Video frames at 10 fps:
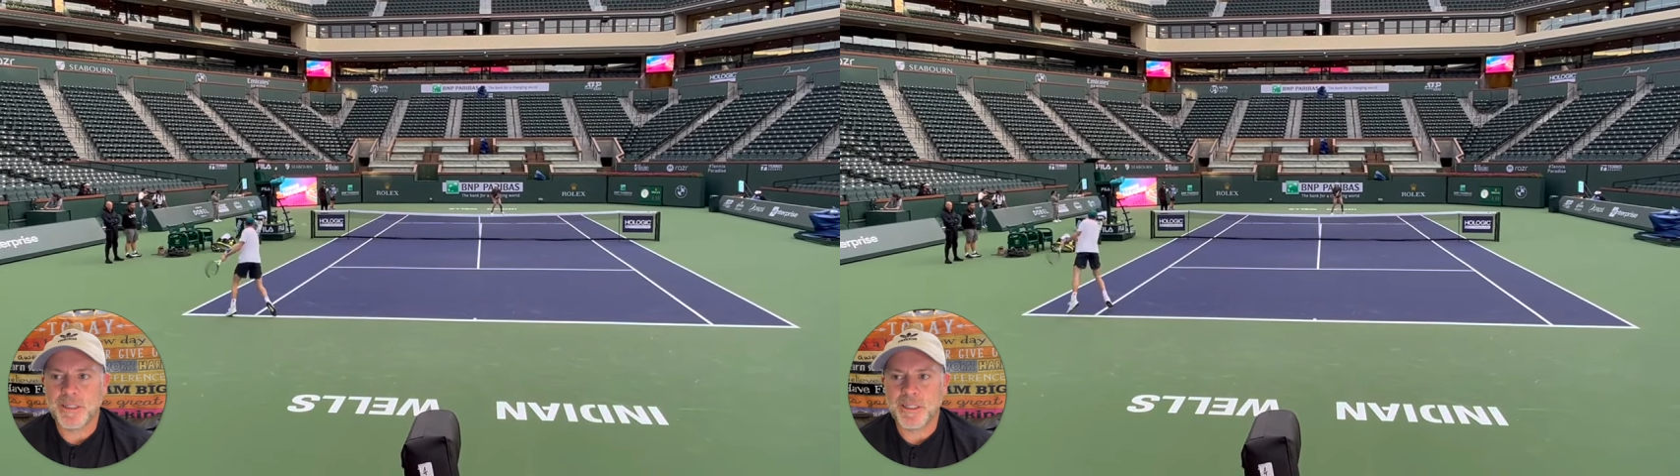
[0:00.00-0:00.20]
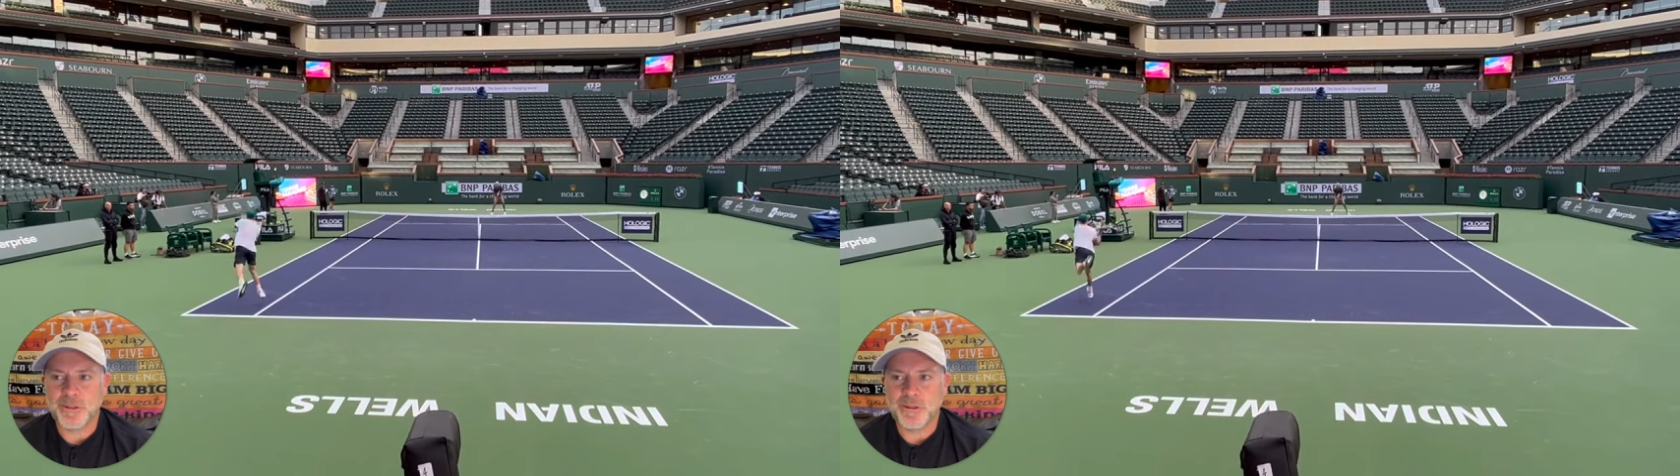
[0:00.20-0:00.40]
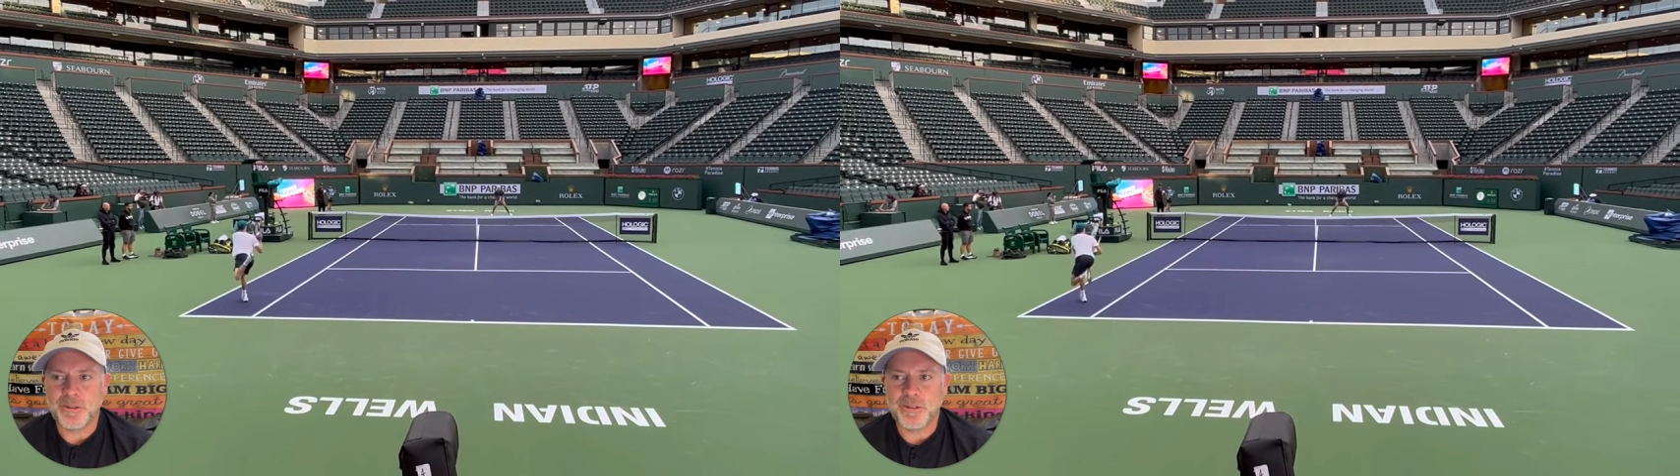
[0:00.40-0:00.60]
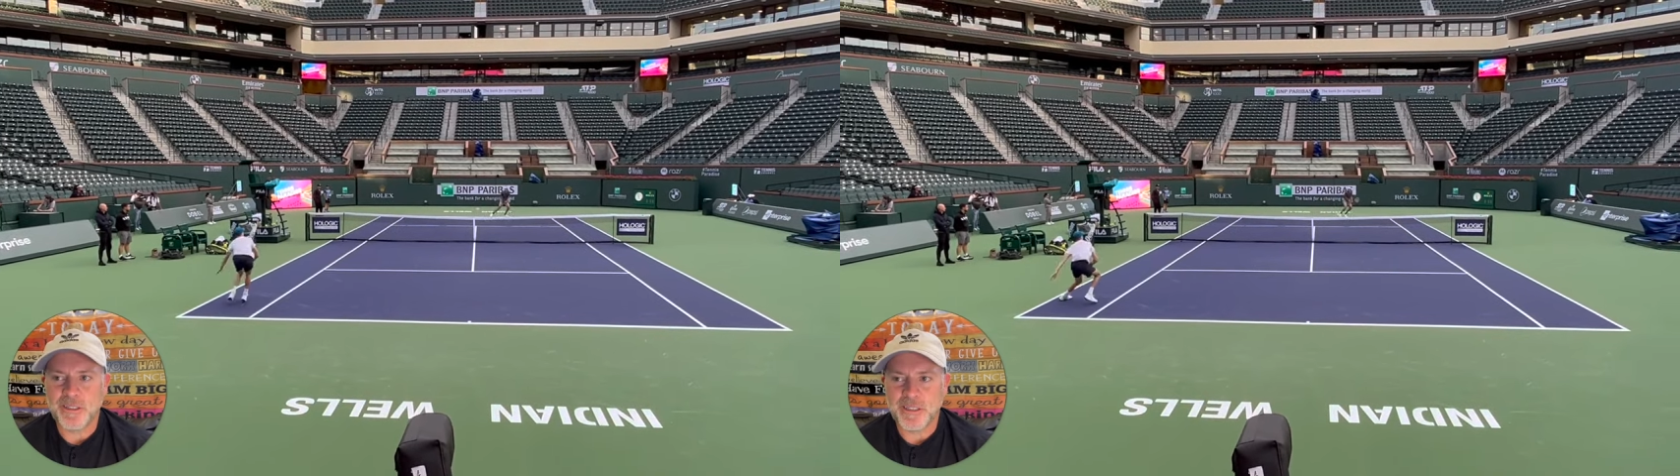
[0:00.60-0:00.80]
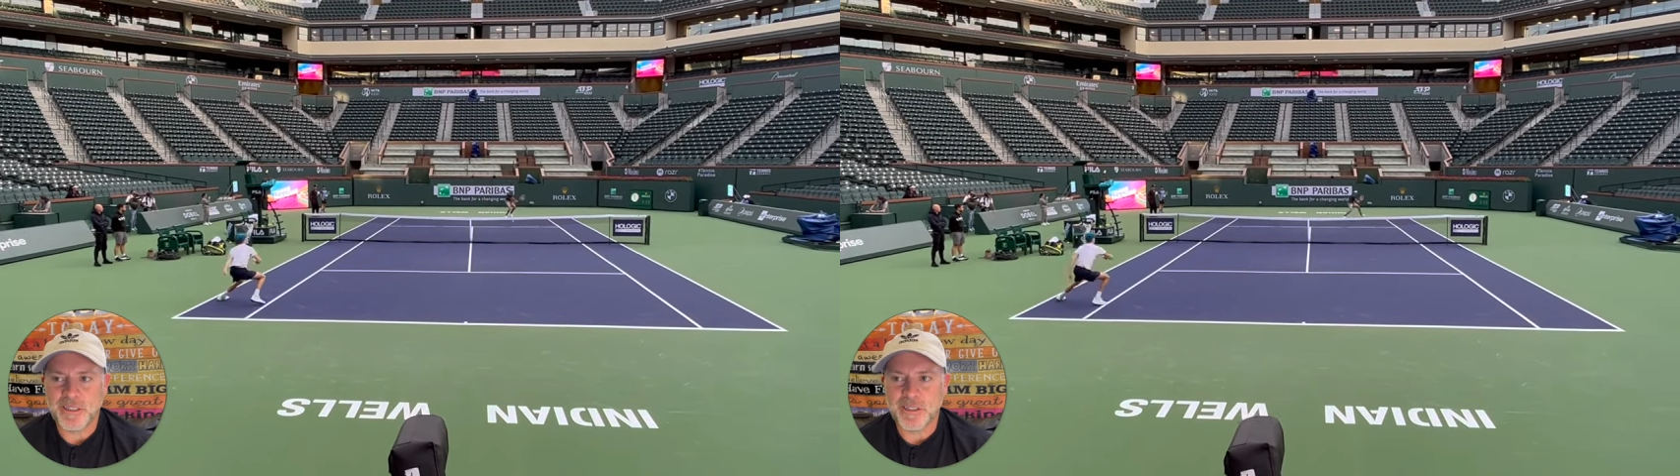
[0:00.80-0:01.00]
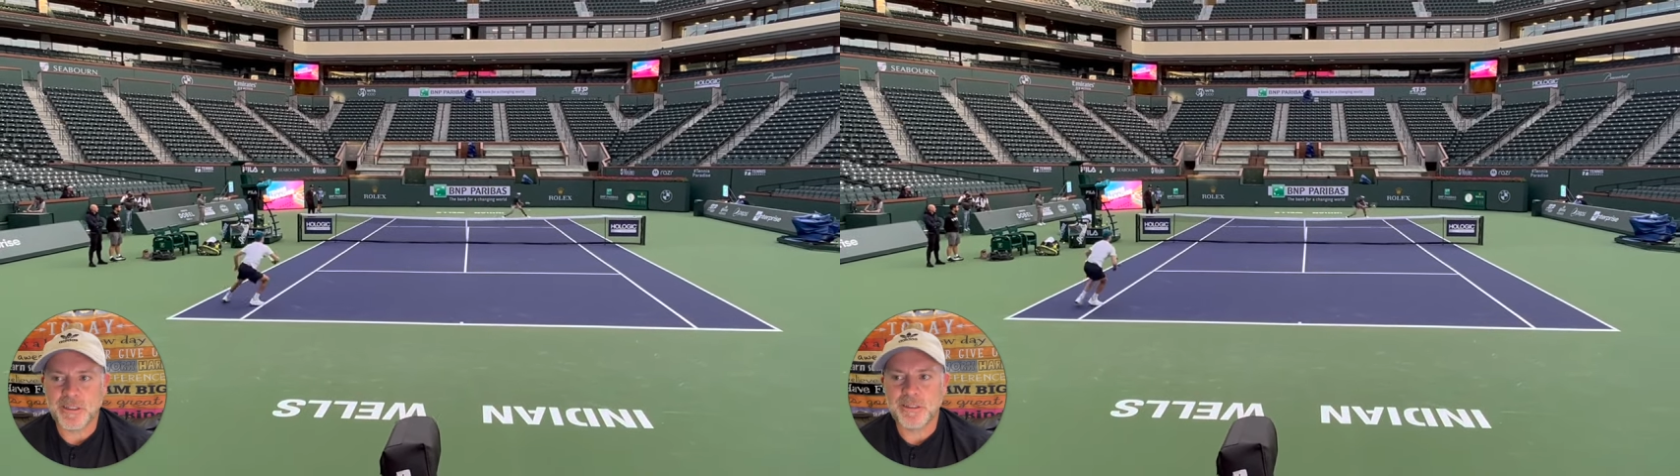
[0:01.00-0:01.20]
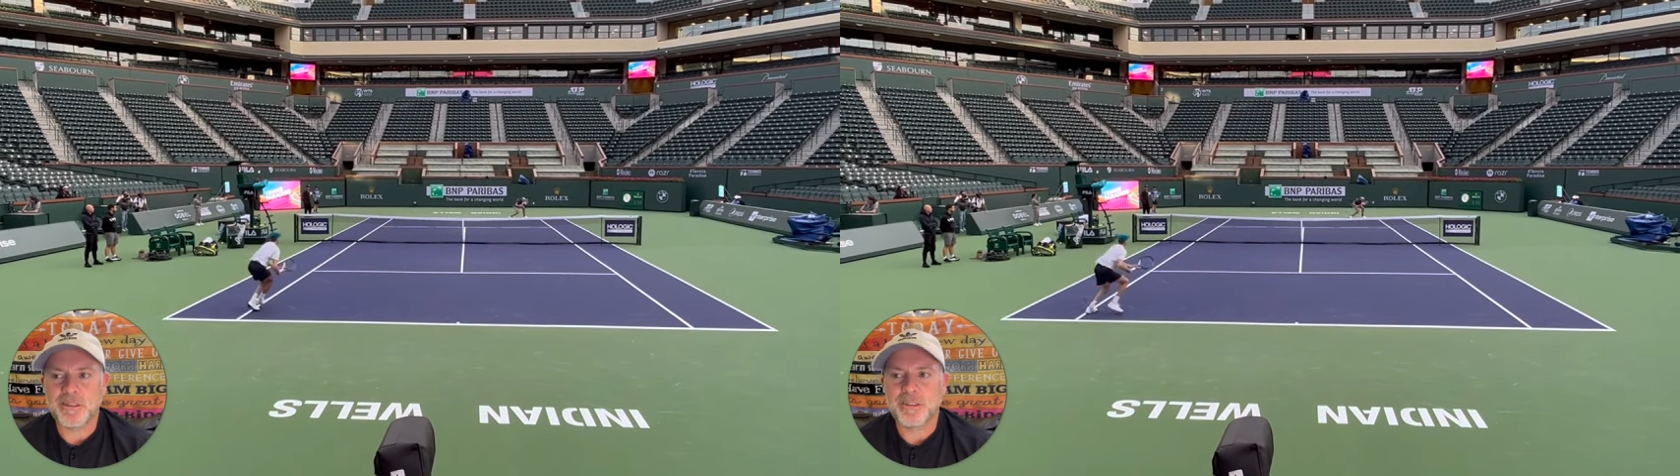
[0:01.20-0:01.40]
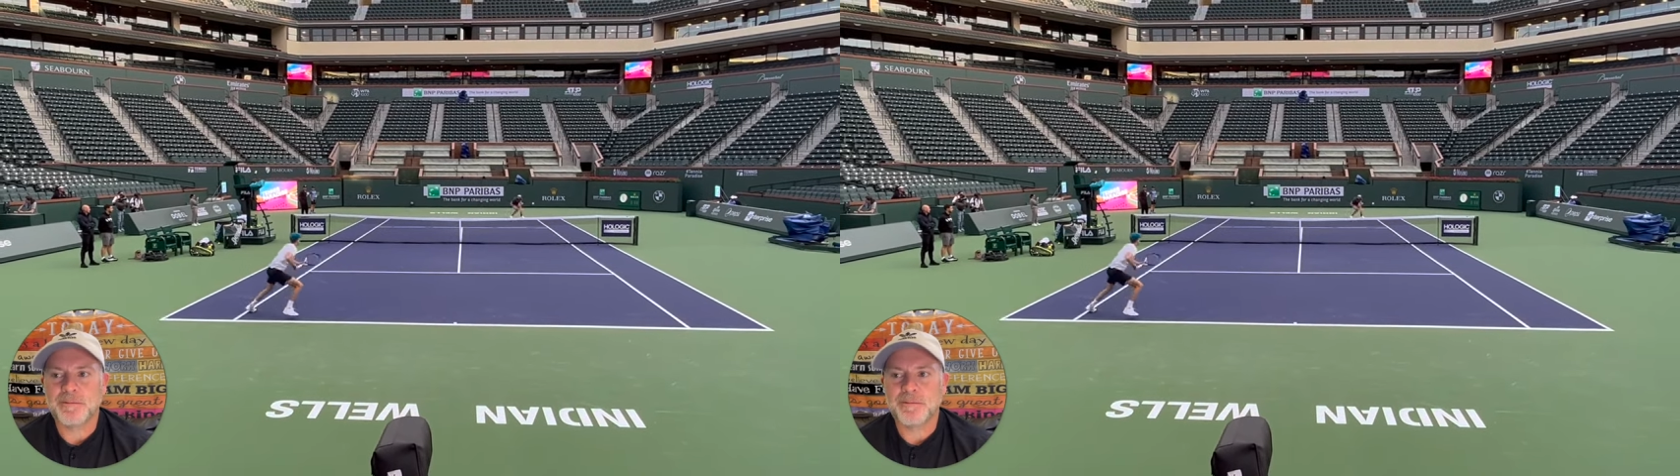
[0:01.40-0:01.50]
get used to the conditions